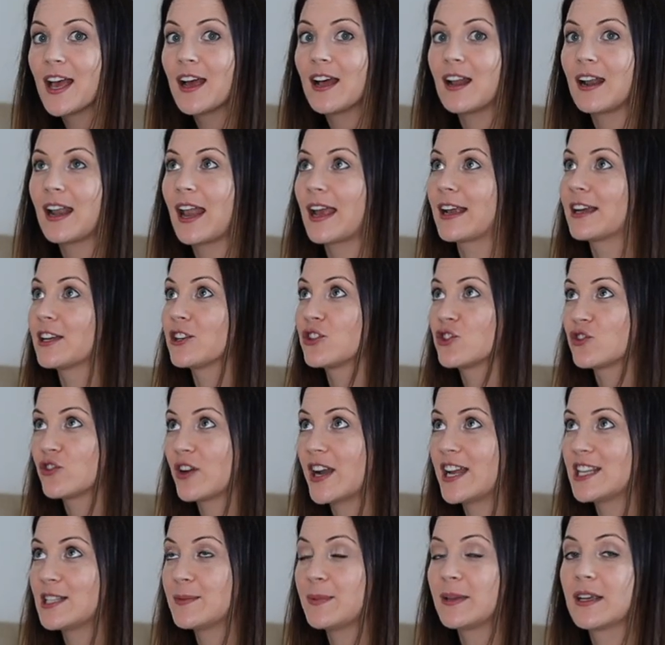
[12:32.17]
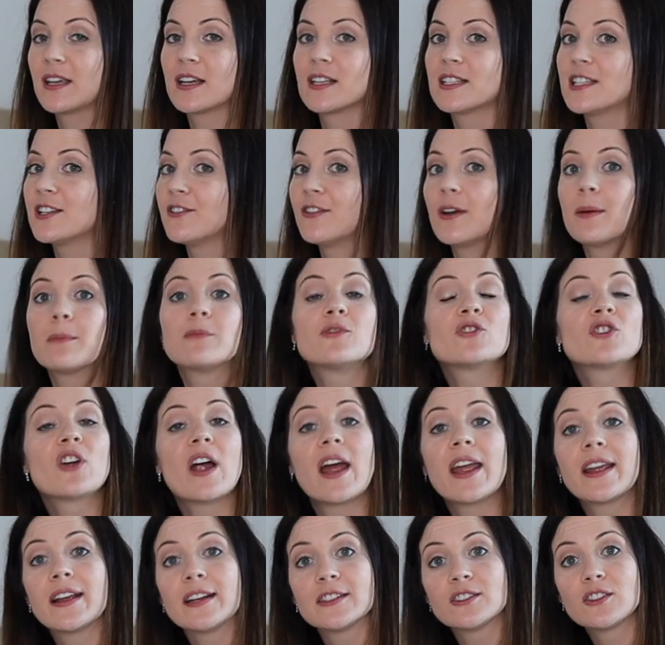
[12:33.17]
like a dress, because if I'm
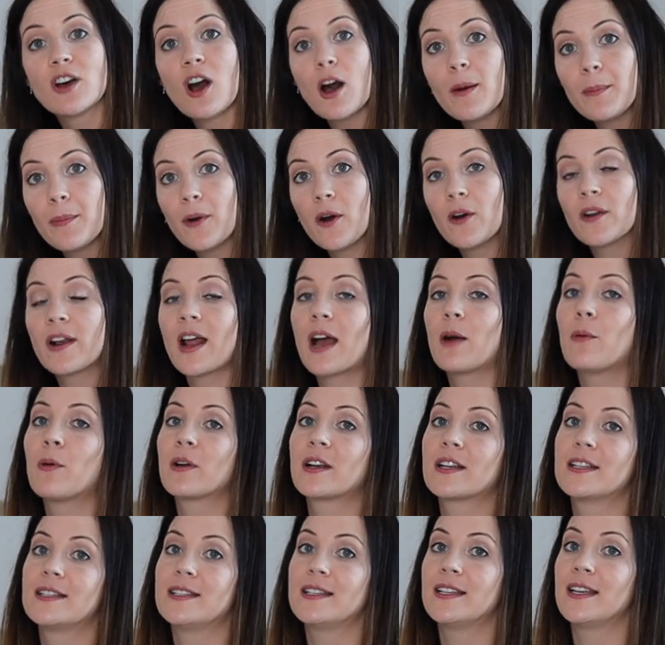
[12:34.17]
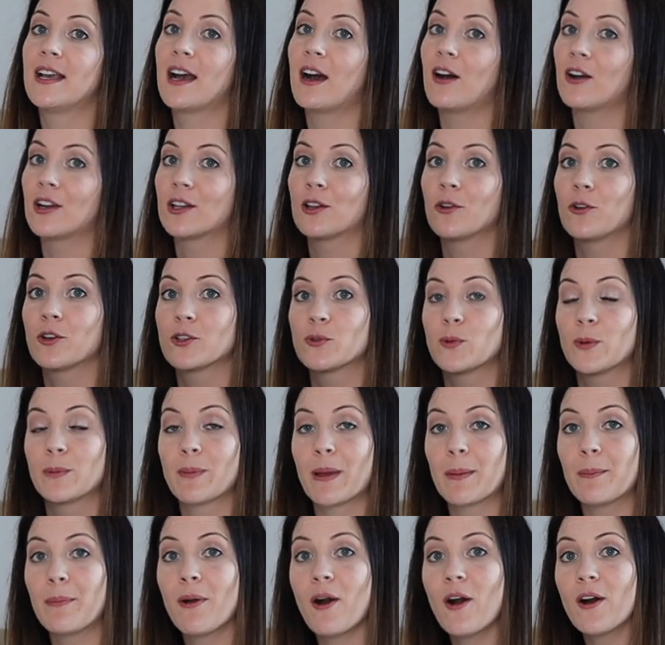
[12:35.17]
trying a top on, I wanna see how it looks with
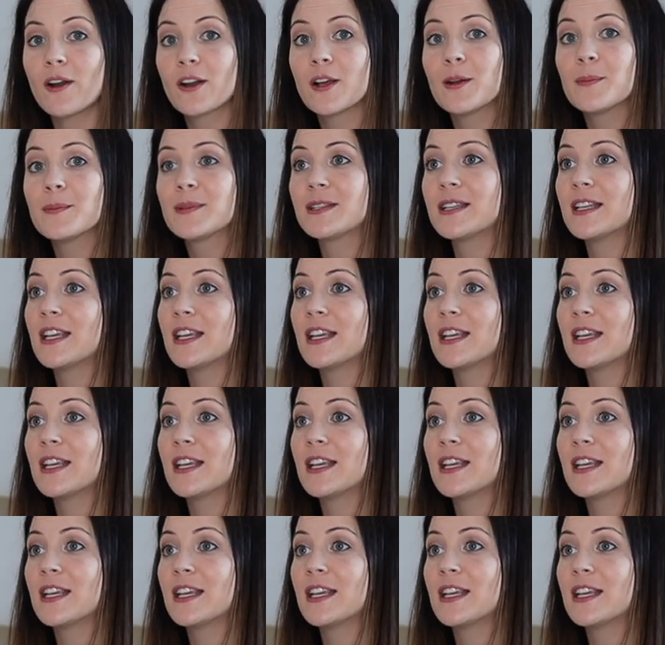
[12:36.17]
my bottoms.